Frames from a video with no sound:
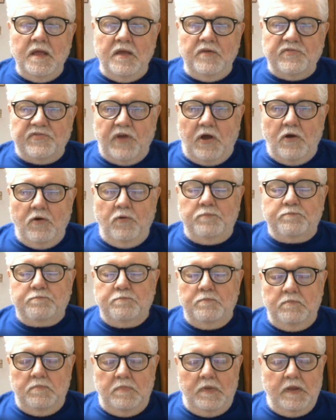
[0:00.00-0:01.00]
so
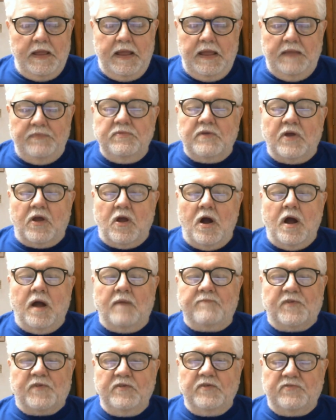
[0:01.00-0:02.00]
in the
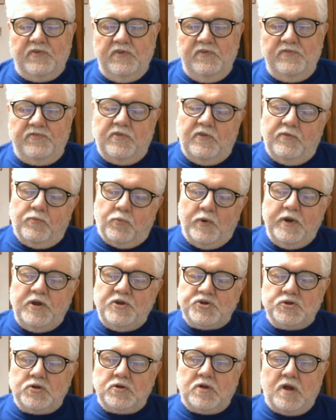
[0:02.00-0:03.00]
conferences, the
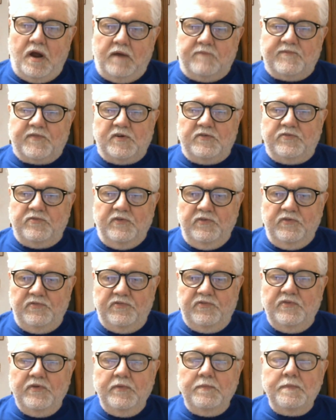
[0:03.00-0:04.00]
regional
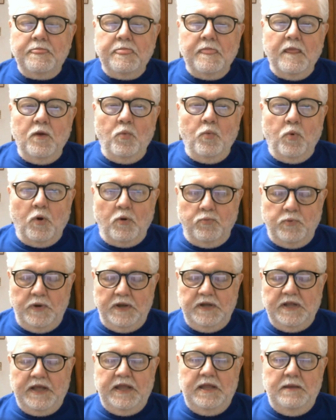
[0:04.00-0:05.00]
conferences were
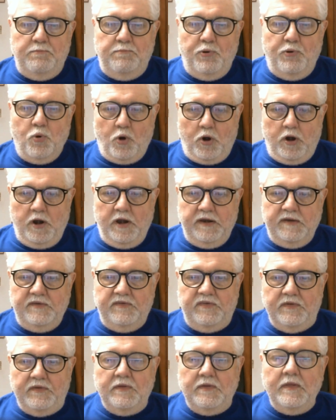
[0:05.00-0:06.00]
really
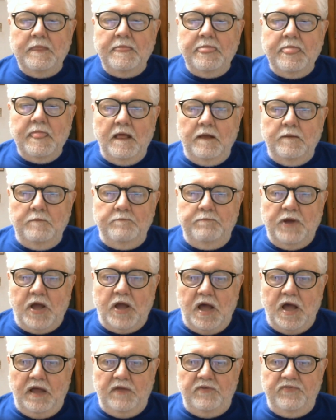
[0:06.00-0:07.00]
important
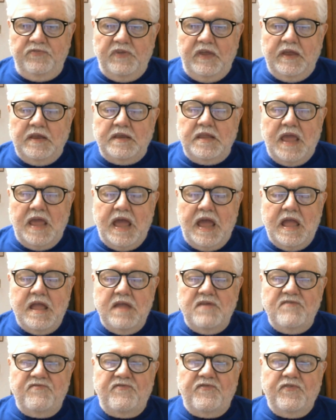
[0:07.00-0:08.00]
because it
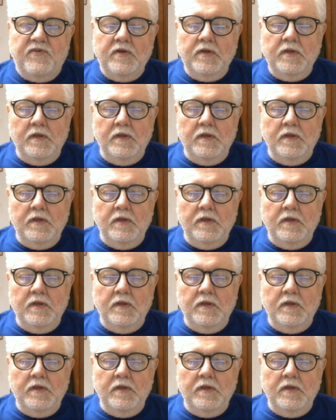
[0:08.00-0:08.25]
gave